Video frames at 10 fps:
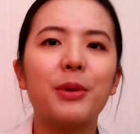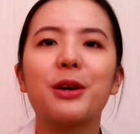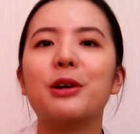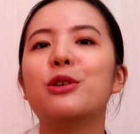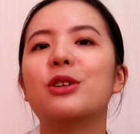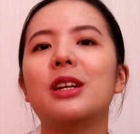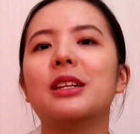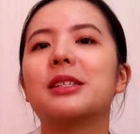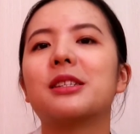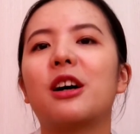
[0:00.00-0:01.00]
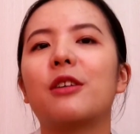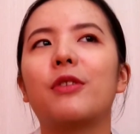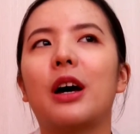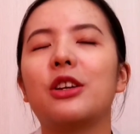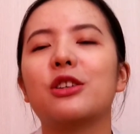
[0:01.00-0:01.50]
because usually the
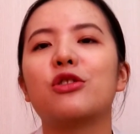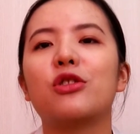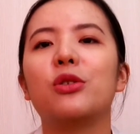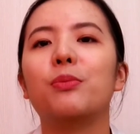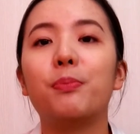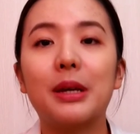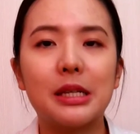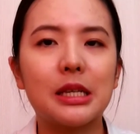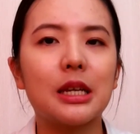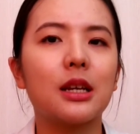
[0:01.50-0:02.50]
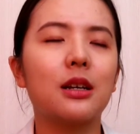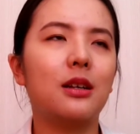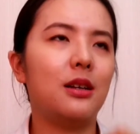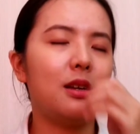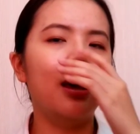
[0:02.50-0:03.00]
staff are just too busy.
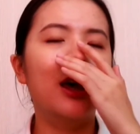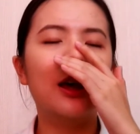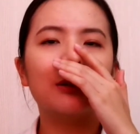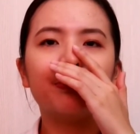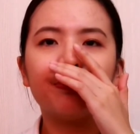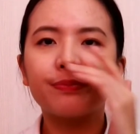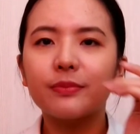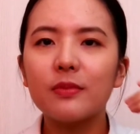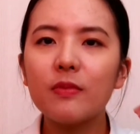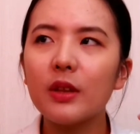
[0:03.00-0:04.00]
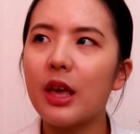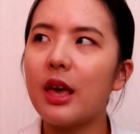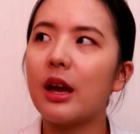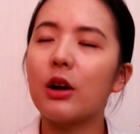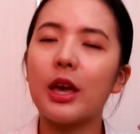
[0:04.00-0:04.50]

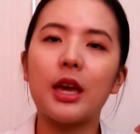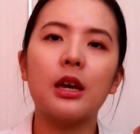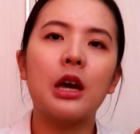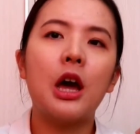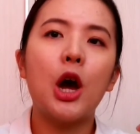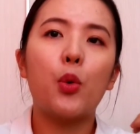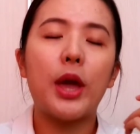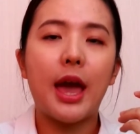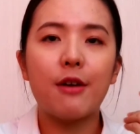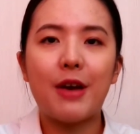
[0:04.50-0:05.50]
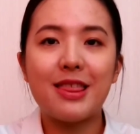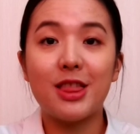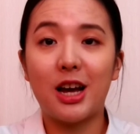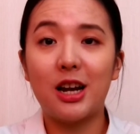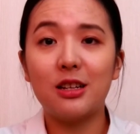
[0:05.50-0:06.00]
And okay, we have
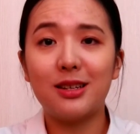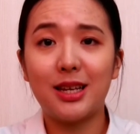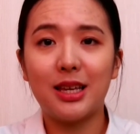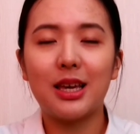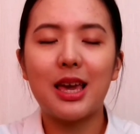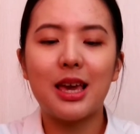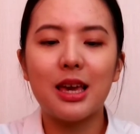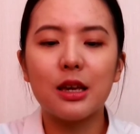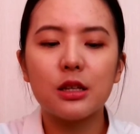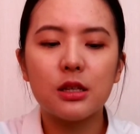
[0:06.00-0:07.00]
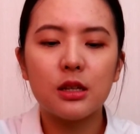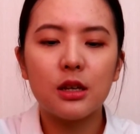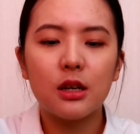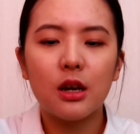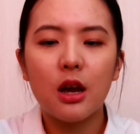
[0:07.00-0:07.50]
another thing is
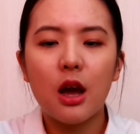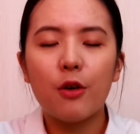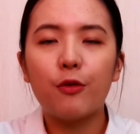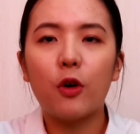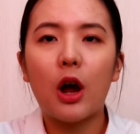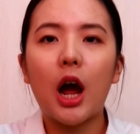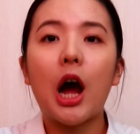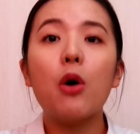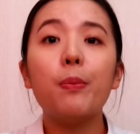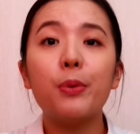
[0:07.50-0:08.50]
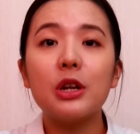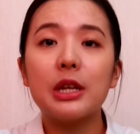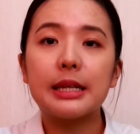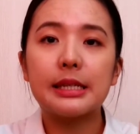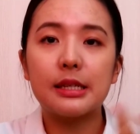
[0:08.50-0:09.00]
for our
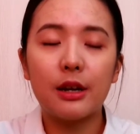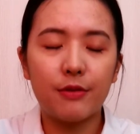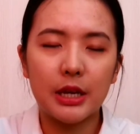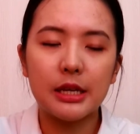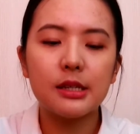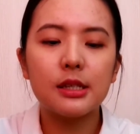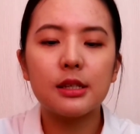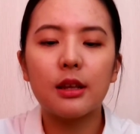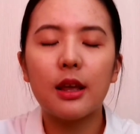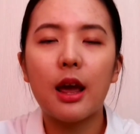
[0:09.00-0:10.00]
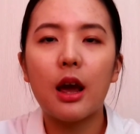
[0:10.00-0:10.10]
printing service,